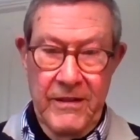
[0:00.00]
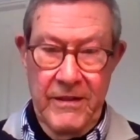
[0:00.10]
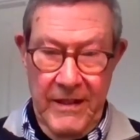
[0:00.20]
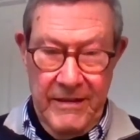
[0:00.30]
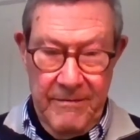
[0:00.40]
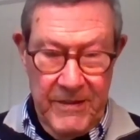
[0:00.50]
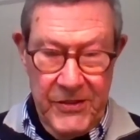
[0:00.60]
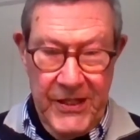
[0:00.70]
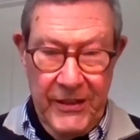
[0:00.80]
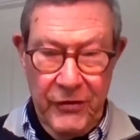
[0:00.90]
in
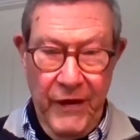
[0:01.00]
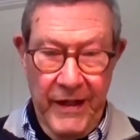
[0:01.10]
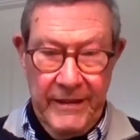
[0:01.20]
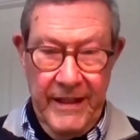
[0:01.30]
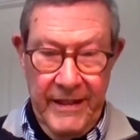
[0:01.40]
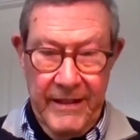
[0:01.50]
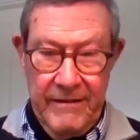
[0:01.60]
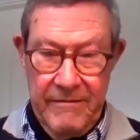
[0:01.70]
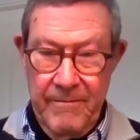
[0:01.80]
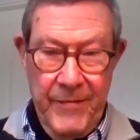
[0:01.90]
satisfying their
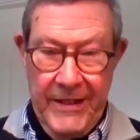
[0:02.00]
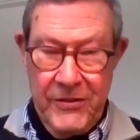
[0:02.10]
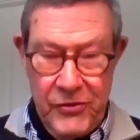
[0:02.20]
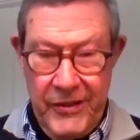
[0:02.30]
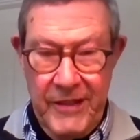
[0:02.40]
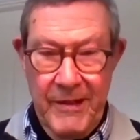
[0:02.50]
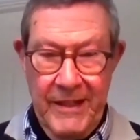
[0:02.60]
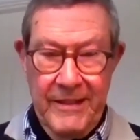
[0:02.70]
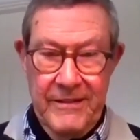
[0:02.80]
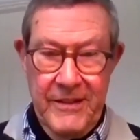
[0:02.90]

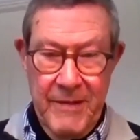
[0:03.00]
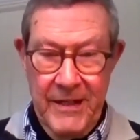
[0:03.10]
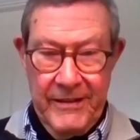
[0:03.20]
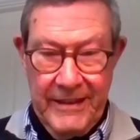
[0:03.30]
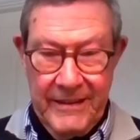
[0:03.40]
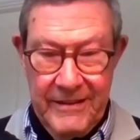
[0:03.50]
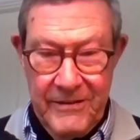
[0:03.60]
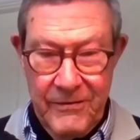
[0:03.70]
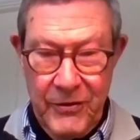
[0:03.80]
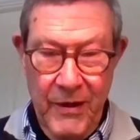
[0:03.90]
extremely demanding
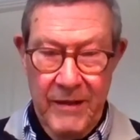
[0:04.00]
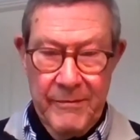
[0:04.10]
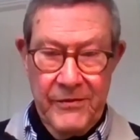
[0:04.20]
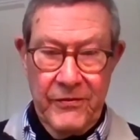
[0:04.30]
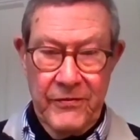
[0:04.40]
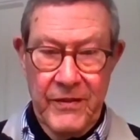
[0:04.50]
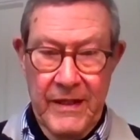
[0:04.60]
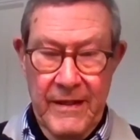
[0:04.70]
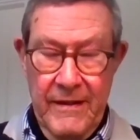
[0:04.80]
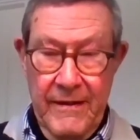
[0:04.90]
requirements.
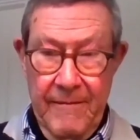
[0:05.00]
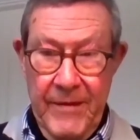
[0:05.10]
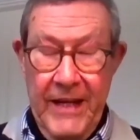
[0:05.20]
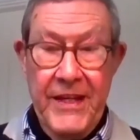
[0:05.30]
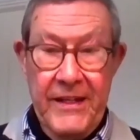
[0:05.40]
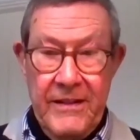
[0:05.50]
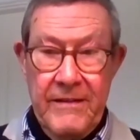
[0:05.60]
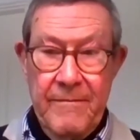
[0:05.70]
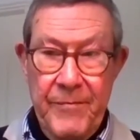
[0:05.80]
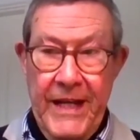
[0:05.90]
And then
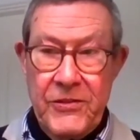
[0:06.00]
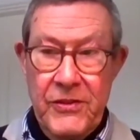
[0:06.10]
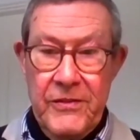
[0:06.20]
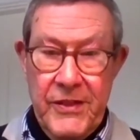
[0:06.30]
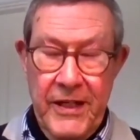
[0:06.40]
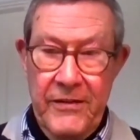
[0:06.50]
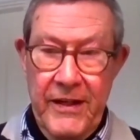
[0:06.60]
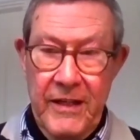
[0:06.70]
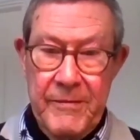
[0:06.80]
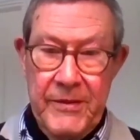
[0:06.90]
actually there's another
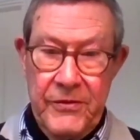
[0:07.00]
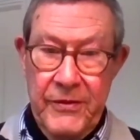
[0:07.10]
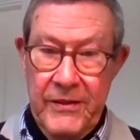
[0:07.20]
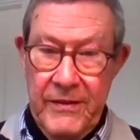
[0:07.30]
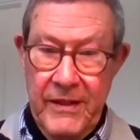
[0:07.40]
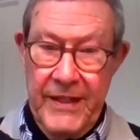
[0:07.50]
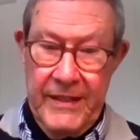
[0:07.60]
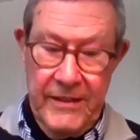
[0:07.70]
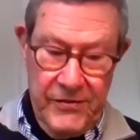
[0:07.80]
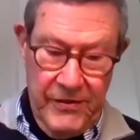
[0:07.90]
element to it, and that
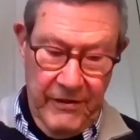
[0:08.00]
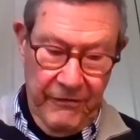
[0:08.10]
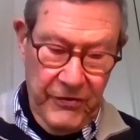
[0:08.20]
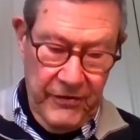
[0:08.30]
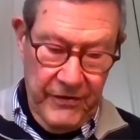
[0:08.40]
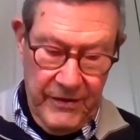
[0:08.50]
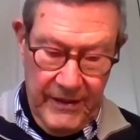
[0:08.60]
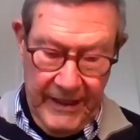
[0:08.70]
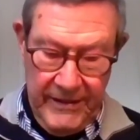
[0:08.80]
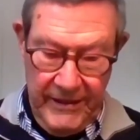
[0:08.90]
is that if you're
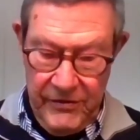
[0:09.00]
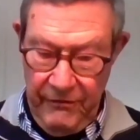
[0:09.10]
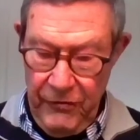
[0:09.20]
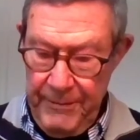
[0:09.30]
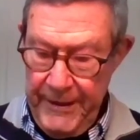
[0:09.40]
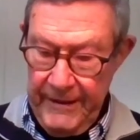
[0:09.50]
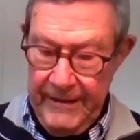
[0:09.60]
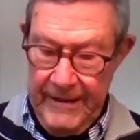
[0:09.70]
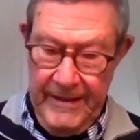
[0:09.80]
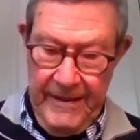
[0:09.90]
acting as a 4PL,
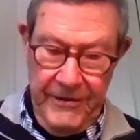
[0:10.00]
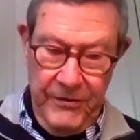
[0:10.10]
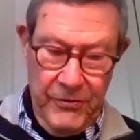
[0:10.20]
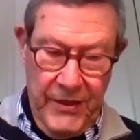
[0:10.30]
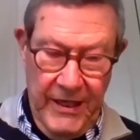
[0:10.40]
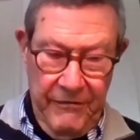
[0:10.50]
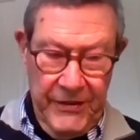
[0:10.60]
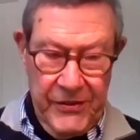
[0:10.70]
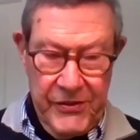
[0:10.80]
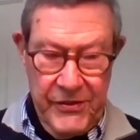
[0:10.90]
you also have
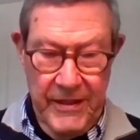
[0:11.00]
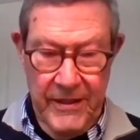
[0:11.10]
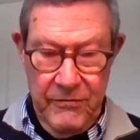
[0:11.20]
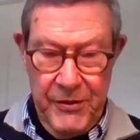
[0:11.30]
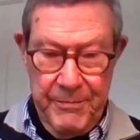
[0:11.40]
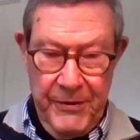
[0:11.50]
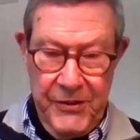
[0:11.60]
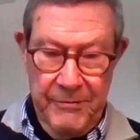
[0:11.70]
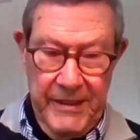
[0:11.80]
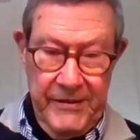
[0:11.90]
this
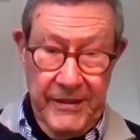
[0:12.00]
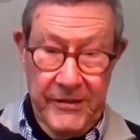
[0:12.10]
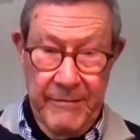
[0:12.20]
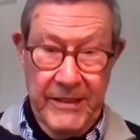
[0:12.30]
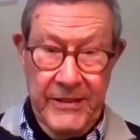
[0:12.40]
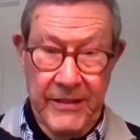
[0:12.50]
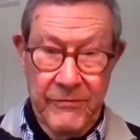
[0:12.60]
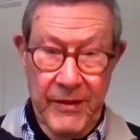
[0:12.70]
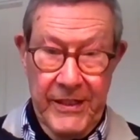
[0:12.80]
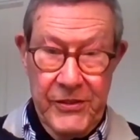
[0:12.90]
responsibility to maintain
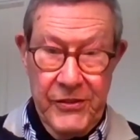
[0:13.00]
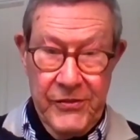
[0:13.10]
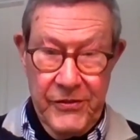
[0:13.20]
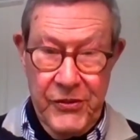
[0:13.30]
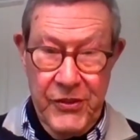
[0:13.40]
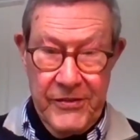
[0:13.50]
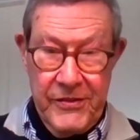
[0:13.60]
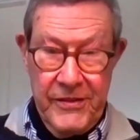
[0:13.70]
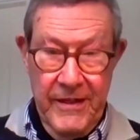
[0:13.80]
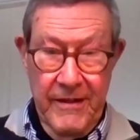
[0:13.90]
relations and
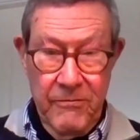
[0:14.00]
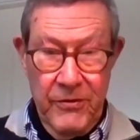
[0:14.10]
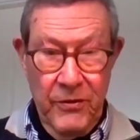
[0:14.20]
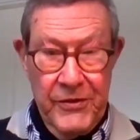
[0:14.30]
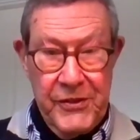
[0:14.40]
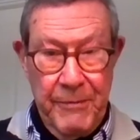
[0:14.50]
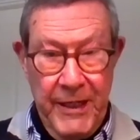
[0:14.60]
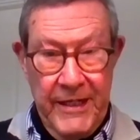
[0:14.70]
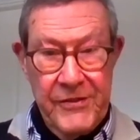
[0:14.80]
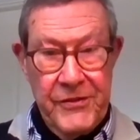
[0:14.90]
trust with all the
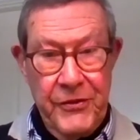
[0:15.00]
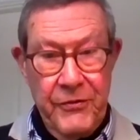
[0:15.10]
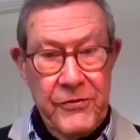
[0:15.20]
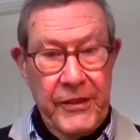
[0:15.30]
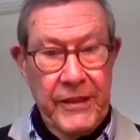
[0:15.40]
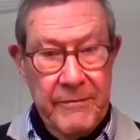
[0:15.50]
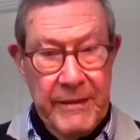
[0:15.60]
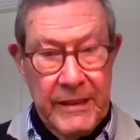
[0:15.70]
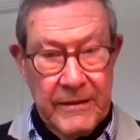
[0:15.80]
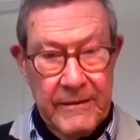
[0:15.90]
suppliers that you're using in the
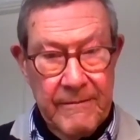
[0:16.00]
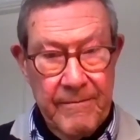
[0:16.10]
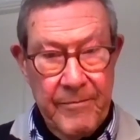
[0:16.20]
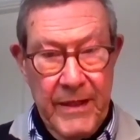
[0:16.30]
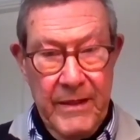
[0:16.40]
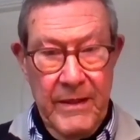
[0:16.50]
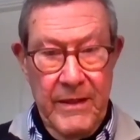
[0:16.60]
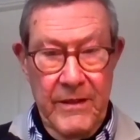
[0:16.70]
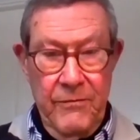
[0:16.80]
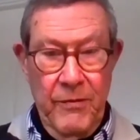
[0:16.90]
middle.
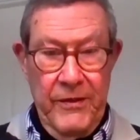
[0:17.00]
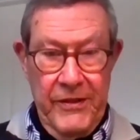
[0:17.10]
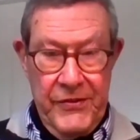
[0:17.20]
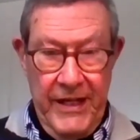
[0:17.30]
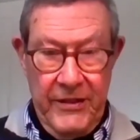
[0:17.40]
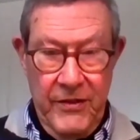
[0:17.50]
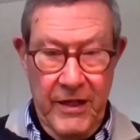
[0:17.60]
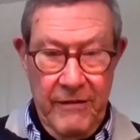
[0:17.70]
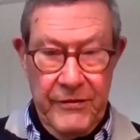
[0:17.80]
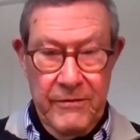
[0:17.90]
Whether it's
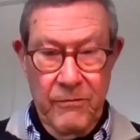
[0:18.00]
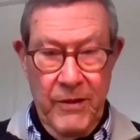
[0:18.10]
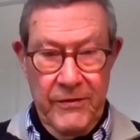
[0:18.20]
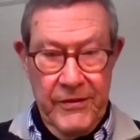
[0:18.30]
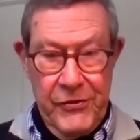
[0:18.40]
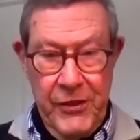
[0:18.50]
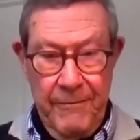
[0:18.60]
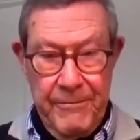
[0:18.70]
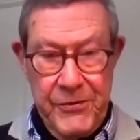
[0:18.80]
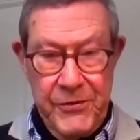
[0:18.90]
aircraft, whether it's
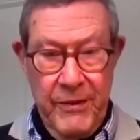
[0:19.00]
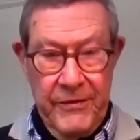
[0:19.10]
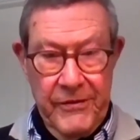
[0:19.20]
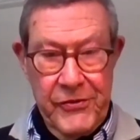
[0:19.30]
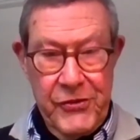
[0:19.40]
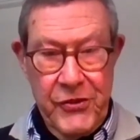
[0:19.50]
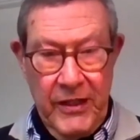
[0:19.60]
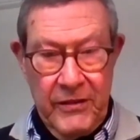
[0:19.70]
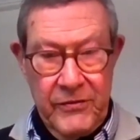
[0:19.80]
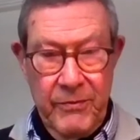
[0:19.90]
ships, whether it's
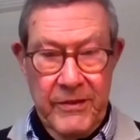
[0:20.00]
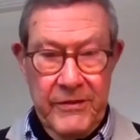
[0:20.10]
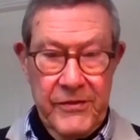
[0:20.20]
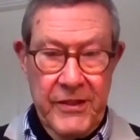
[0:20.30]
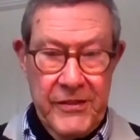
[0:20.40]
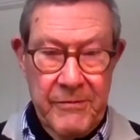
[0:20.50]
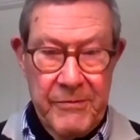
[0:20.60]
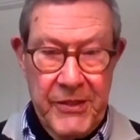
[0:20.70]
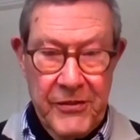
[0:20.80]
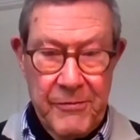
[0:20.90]
trucks, whether it's customs
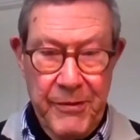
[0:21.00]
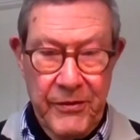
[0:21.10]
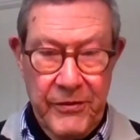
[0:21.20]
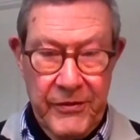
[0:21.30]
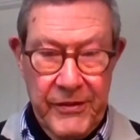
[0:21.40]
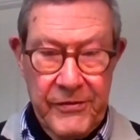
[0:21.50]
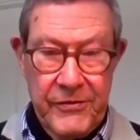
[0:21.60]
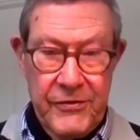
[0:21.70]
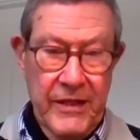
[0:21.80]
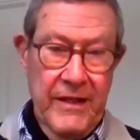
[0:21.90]
house
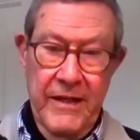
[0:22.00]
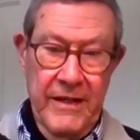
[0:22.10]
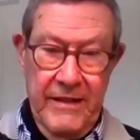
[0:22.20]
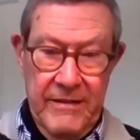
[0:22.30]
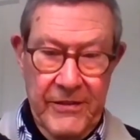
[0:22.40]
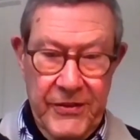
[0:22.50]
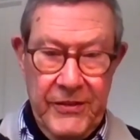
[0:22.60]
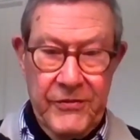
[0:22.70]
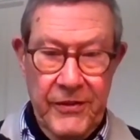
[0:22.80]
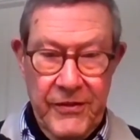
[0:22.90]
brokerage,
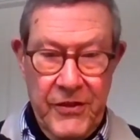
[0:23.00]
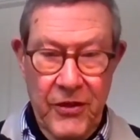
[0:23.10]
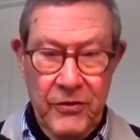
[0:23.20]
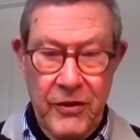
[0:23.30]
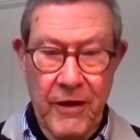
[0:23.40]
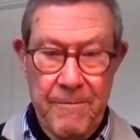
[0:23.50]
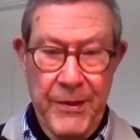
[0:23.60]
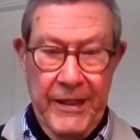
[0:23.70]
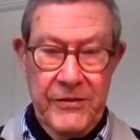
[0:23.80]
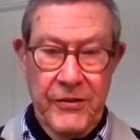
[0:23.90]
etc. There's a whole
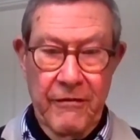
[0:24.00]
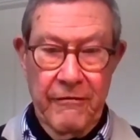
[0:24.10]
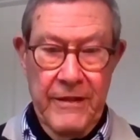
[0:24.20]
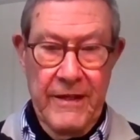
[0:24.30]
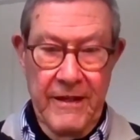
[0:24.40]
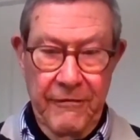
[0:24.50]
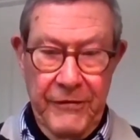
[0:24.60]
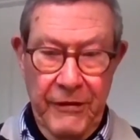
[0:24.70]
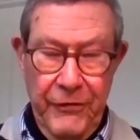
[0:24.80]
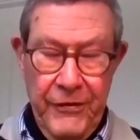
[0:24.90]
complex of
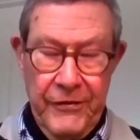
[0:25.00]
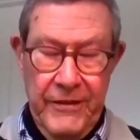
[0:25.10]
different